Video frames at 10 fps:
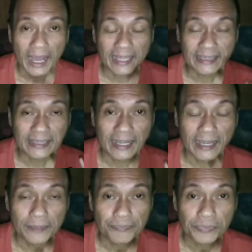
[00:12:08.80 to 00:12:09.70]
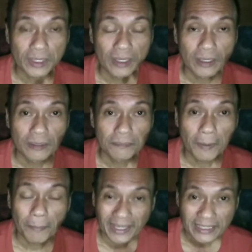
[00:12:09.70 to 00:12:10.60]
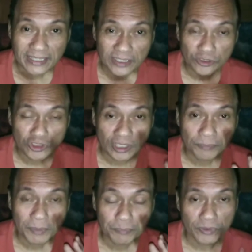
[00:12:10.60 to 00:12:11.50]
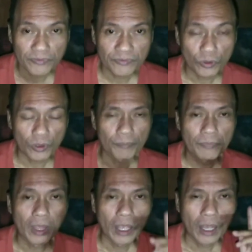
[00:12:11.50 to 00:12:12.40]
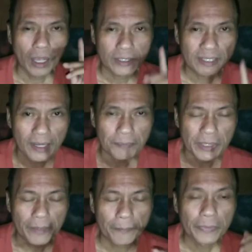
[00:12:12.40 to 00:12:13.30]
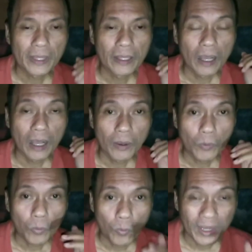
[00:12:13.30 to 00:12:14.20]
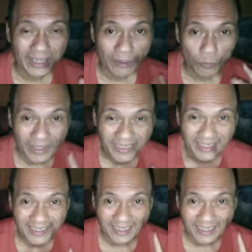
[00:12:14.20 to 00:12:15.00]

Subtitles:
at mapakinggan niyo siya mag-perform. Grabe. One thing